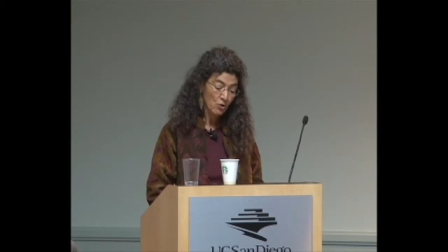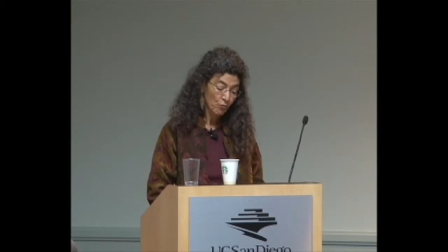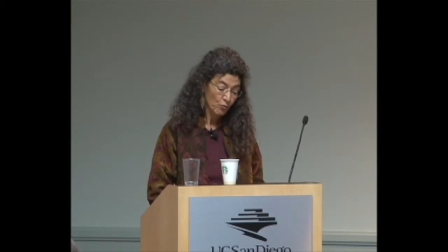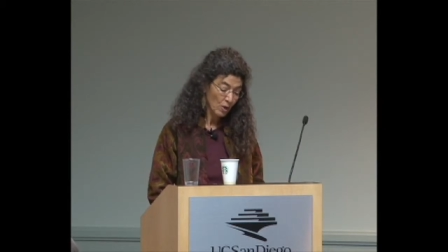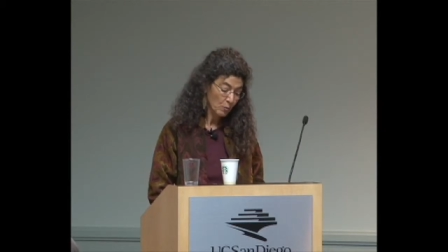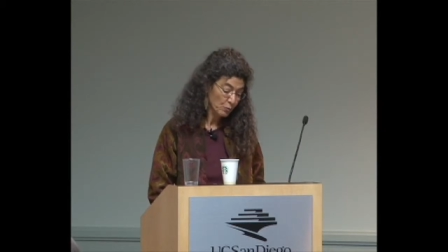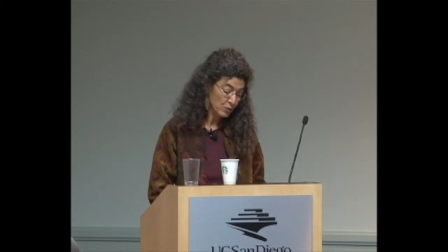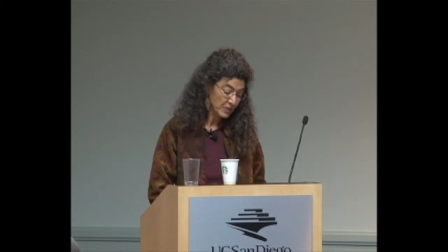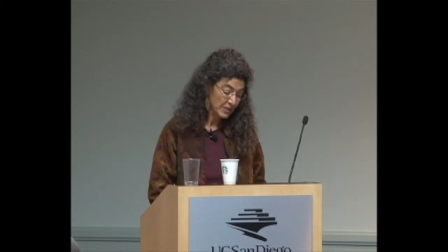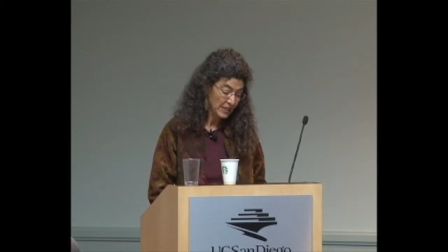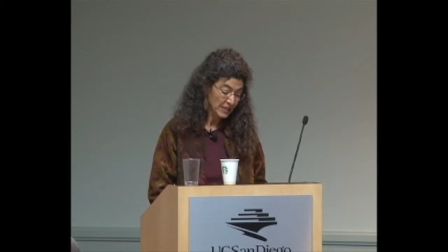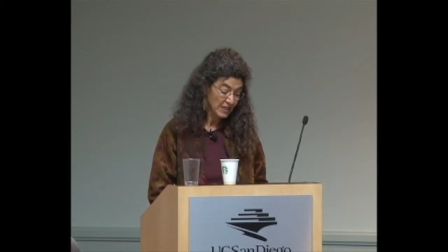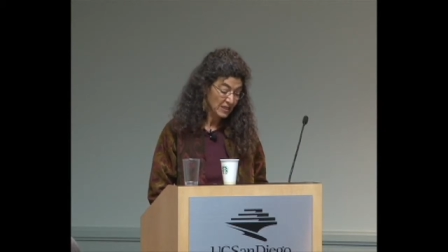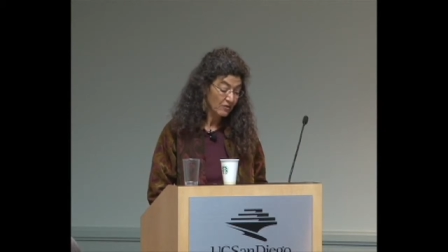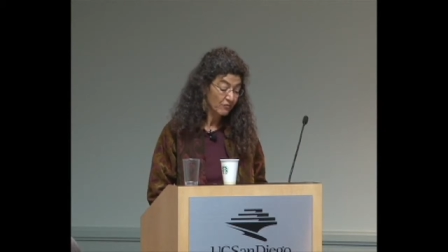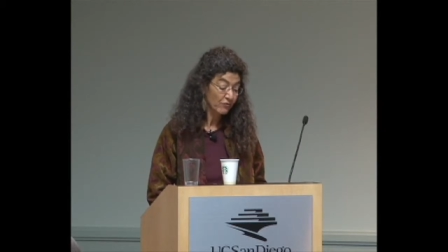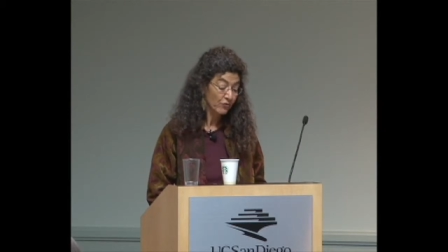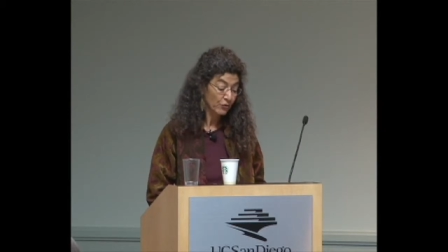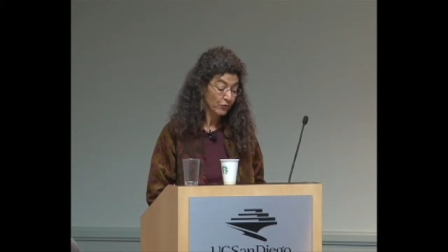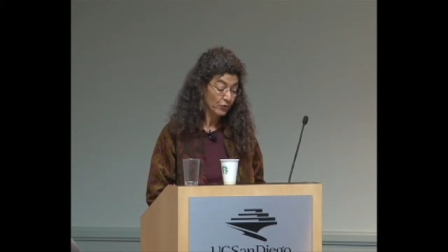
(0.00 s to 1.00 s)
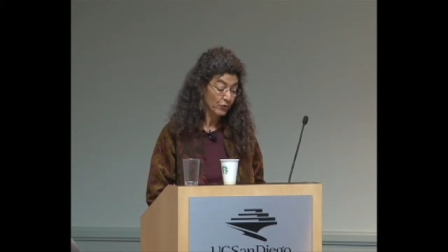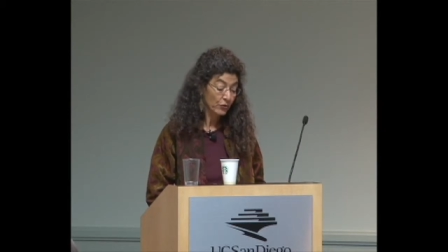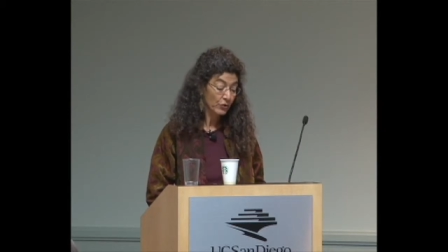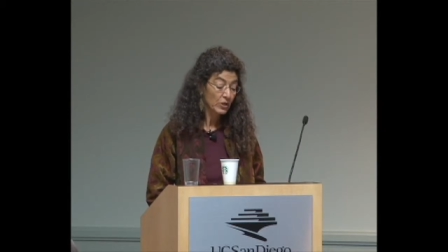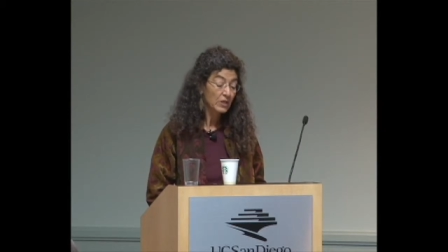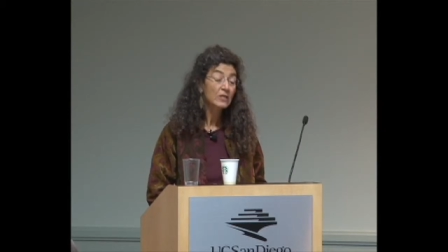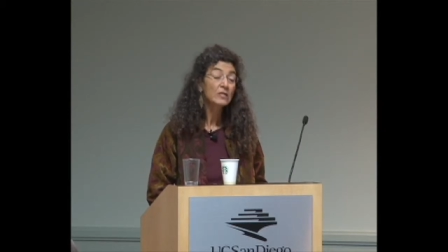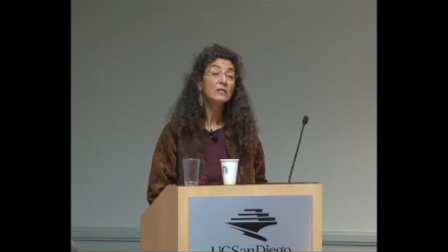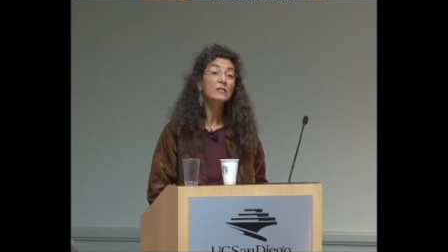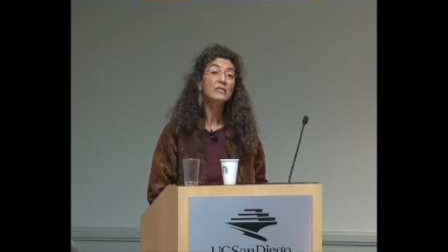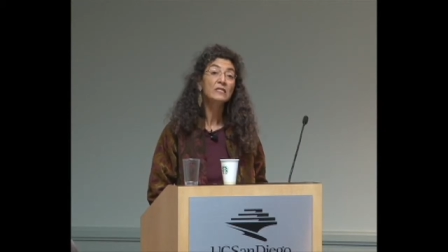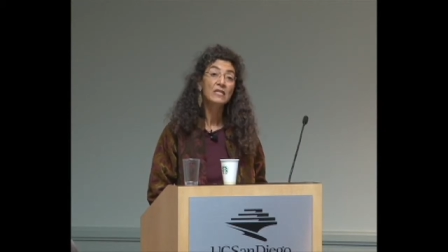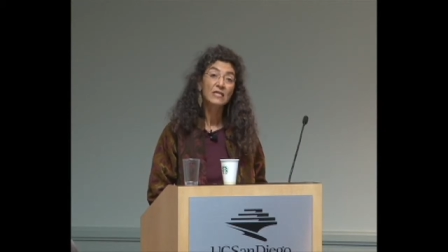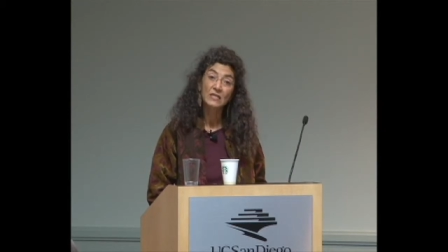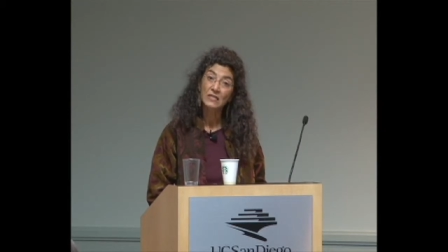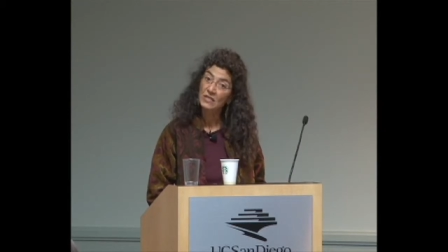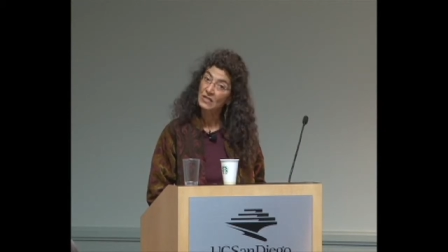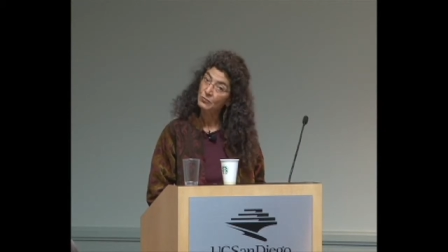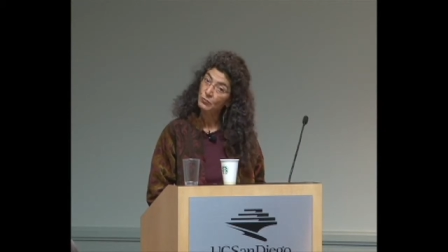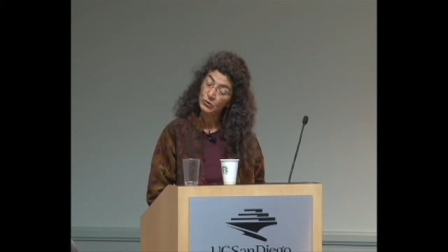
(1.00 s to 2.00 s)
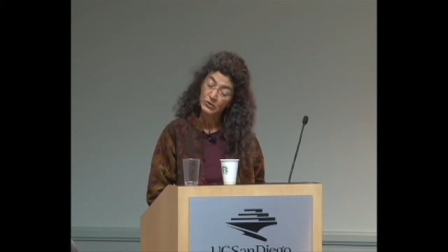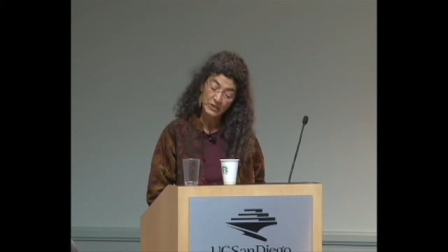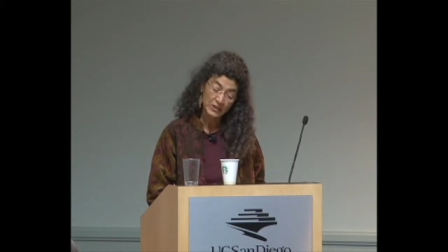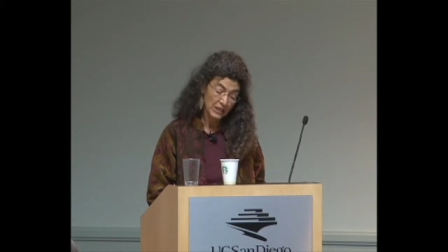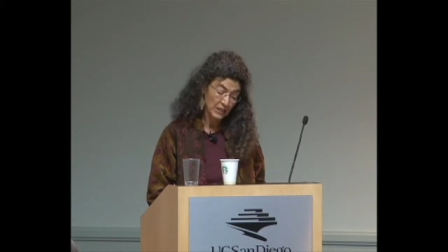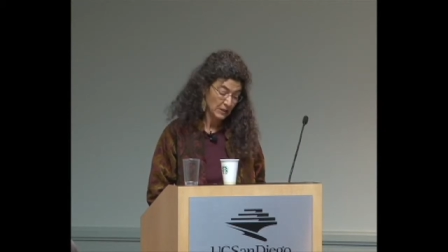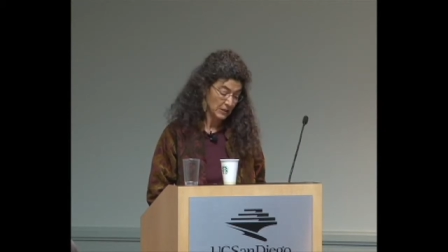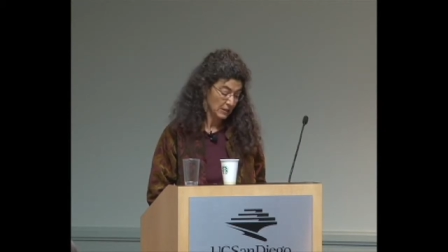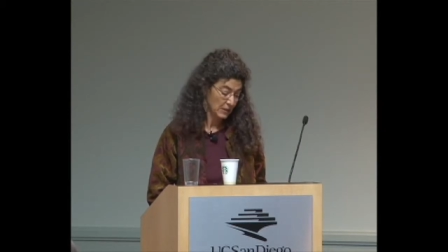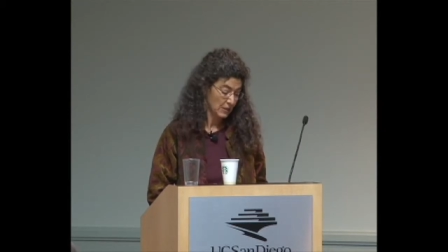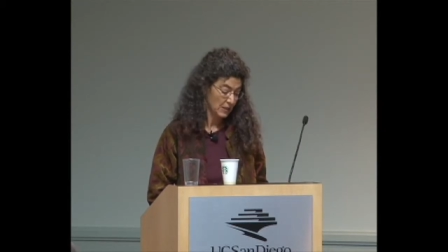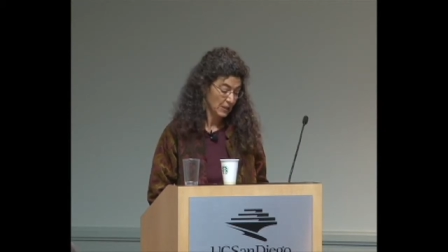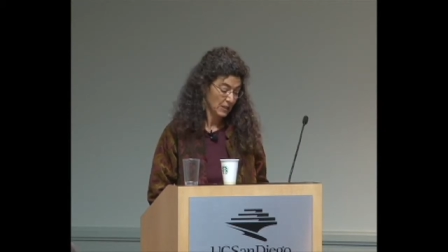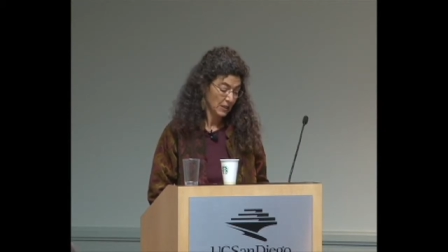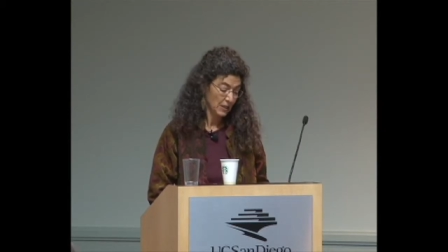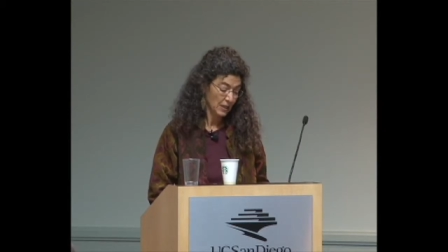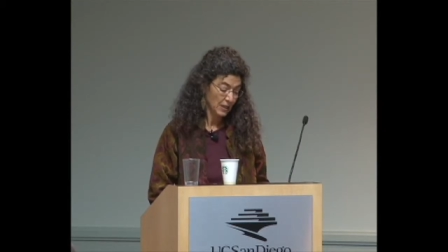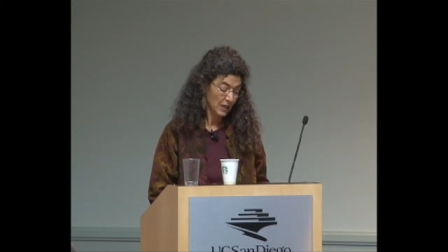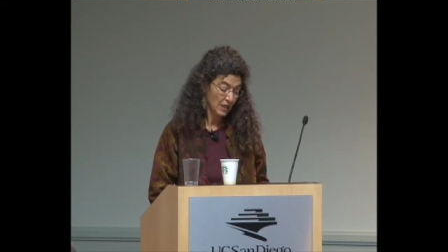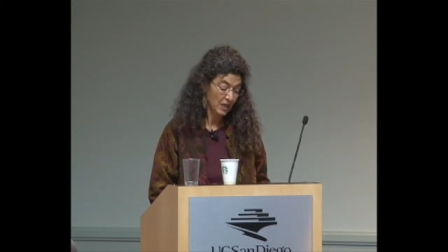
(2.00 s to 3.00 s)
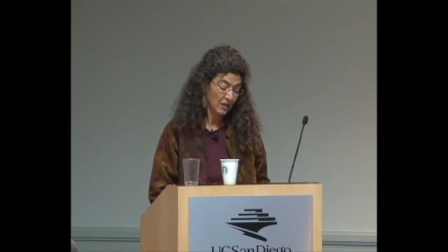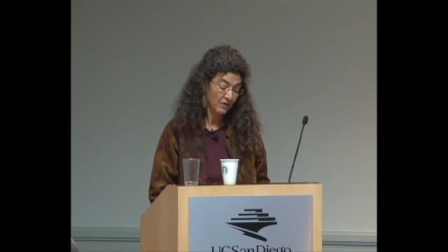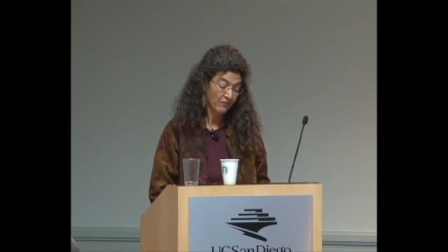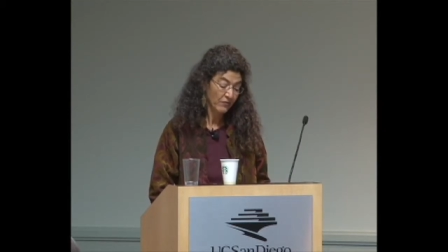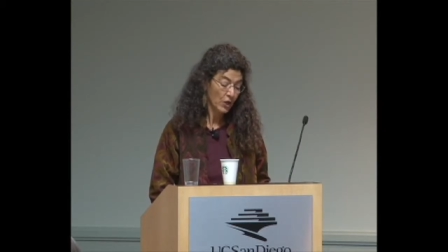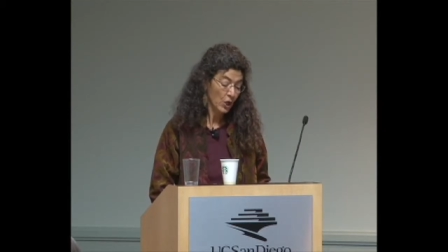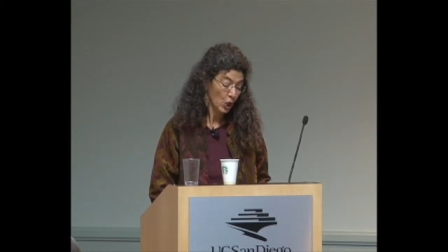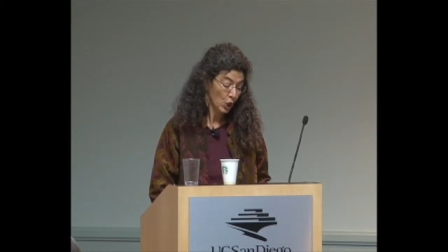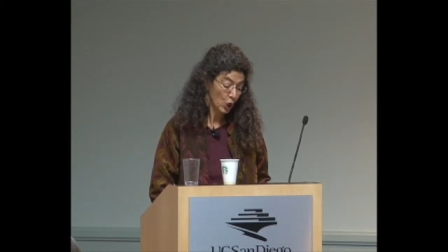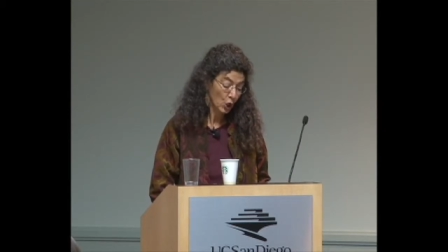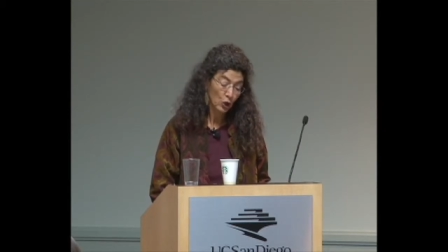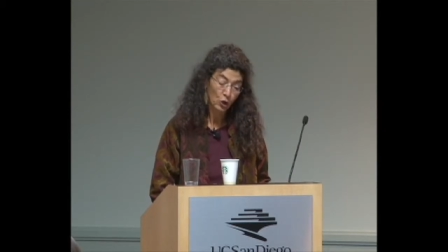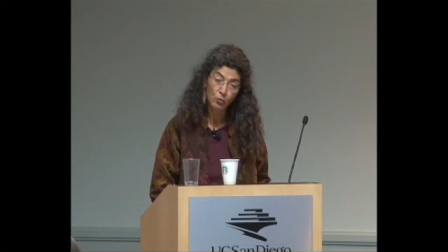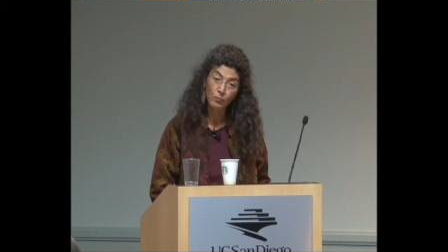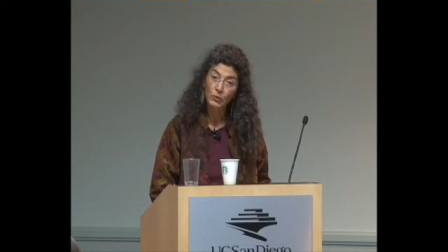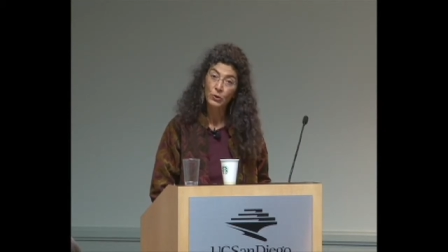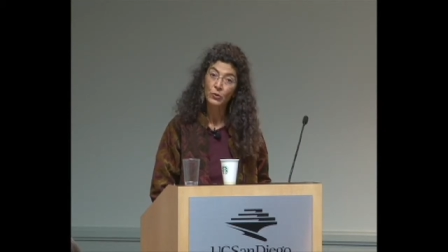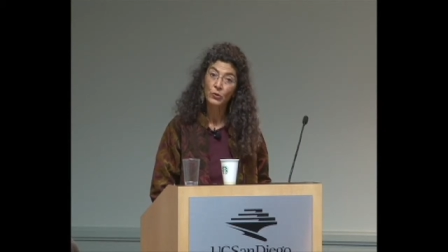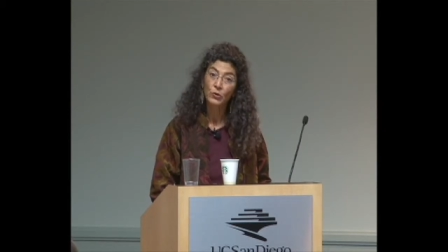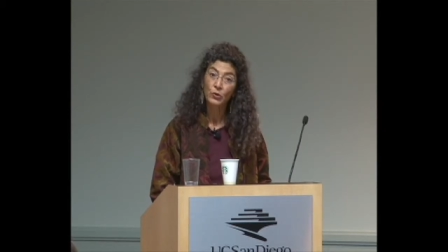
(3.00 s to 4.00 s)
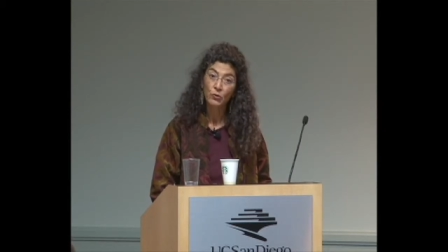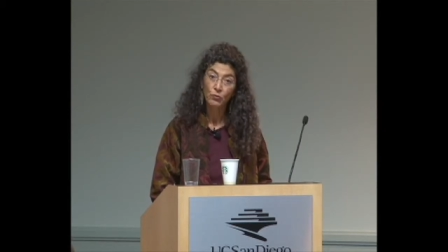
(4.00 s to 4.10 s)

representing a further 60% of global